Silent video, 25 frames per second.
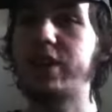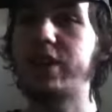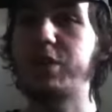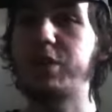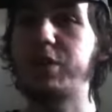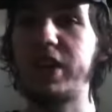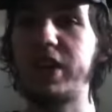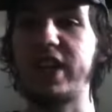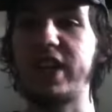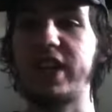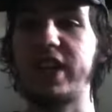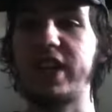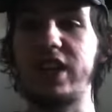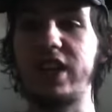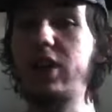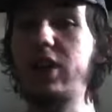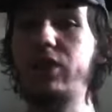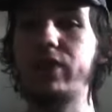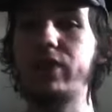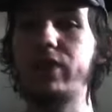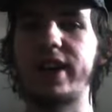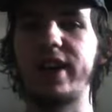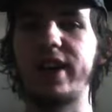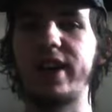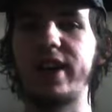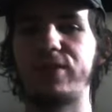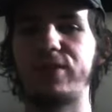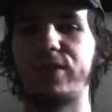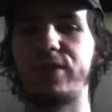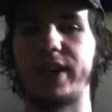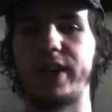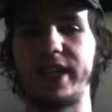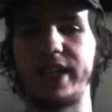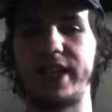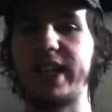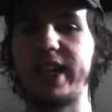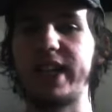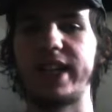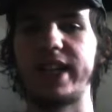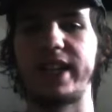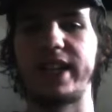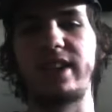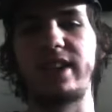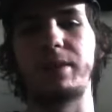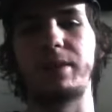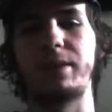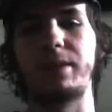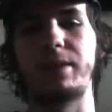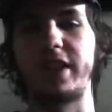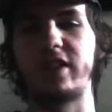to me, even I find the
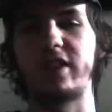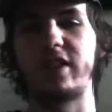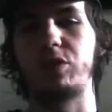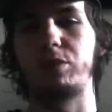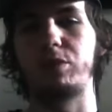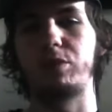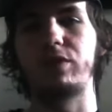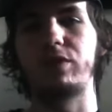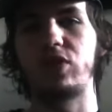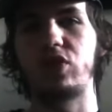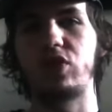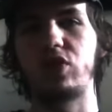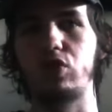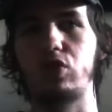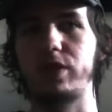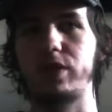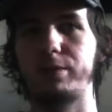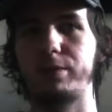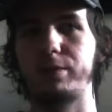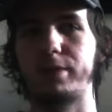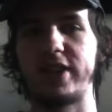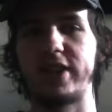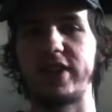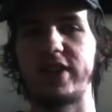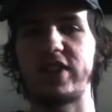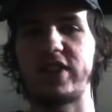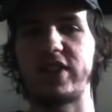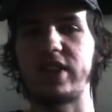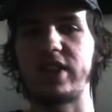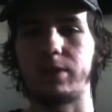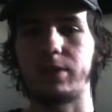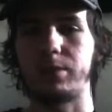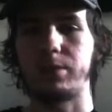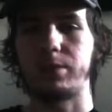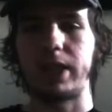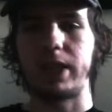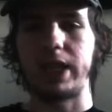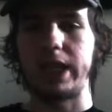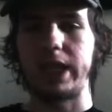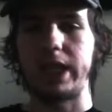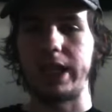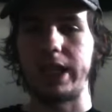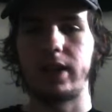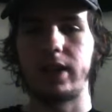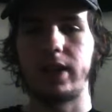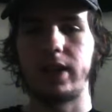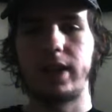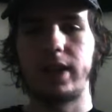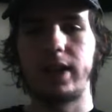ending a bit too, too depressing to me.